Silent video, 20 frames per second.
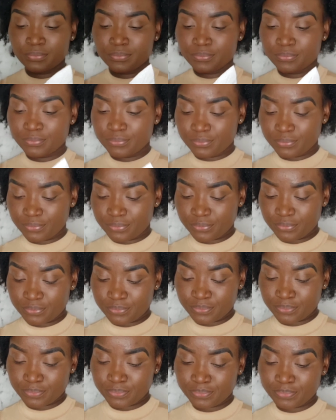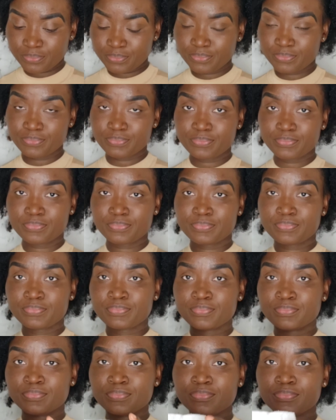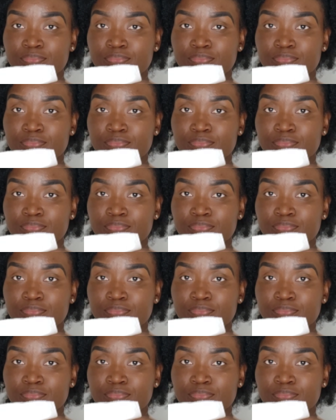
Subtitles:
(silence)